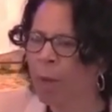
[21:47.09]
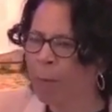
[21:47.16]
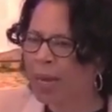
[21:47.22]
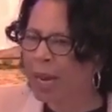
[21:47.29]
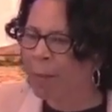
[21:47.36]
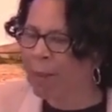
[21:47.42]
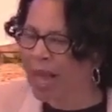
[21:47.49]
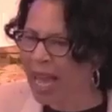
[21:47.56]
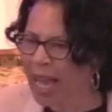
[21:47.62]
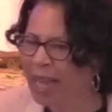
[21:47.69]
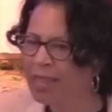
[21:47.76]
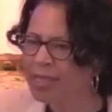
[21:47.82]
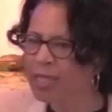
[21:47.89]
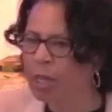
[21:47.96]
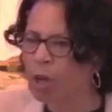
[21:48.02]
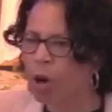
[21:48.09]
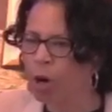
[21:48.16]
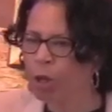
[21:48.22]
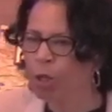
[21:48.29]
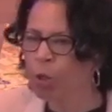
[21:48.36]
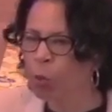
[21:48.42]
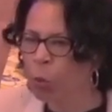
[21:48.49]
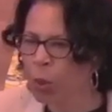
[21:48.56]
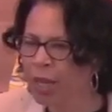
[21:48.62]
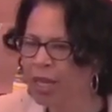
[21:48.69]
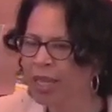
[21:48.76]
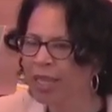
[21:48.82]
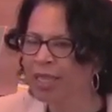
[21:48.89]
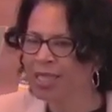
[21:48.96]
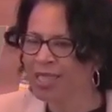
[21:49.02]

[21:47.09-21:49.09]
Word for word: but I'm asking are you willing